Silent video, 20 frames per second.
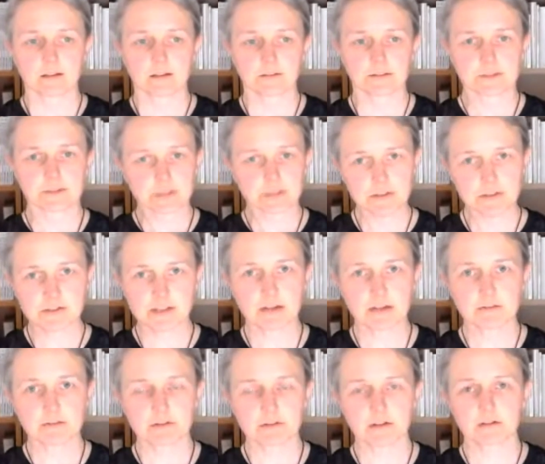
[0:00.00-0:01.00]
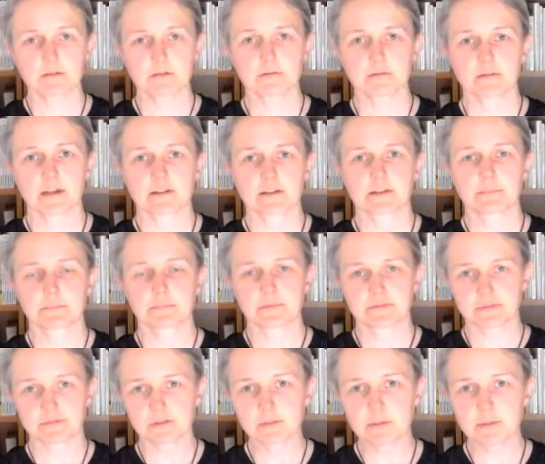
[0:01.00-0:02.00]
Turns out, though, that the
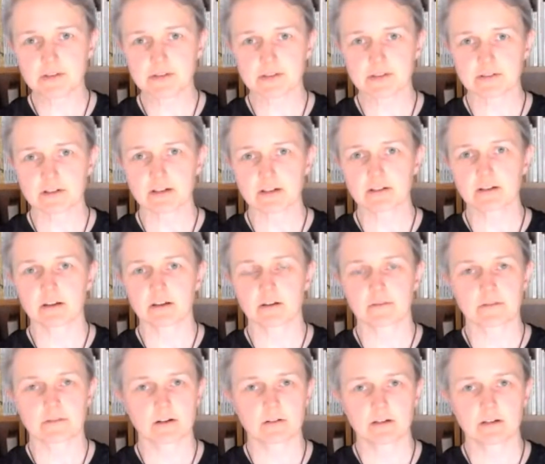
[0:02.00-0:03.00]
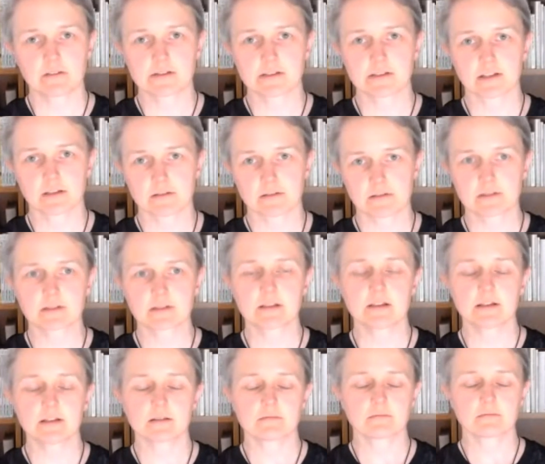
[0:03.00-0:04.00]
performance of role-level
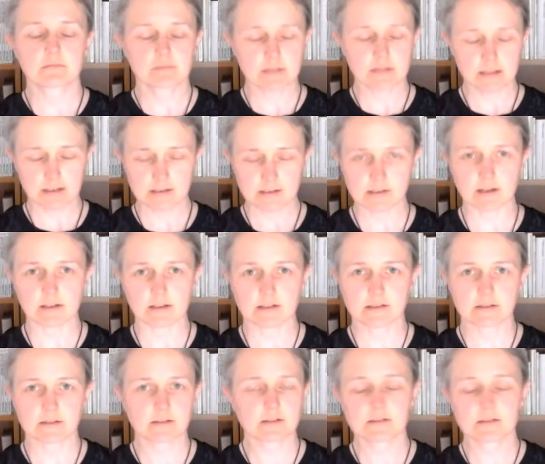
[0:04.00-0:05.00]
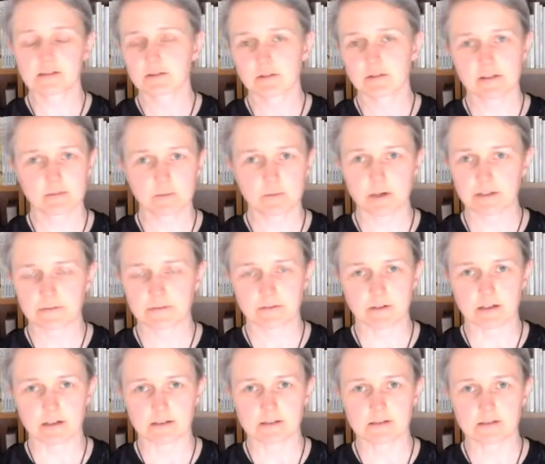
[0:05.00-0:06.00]
security really sucks. There's no other word for it.